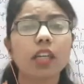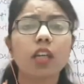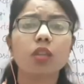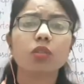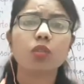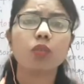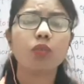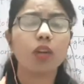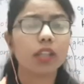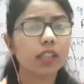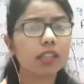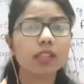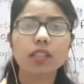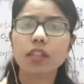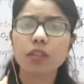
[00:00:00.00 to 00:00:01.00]
So what
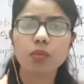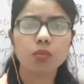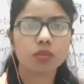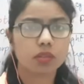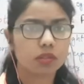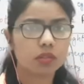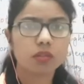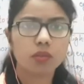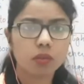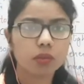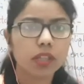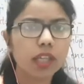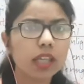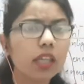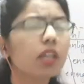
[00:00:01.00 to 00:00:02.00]
is the use?
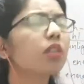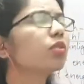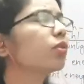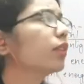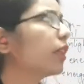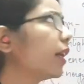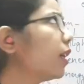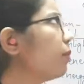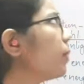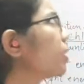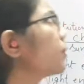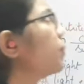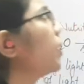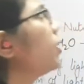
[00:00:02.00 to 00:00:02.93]
Okay, so there must be a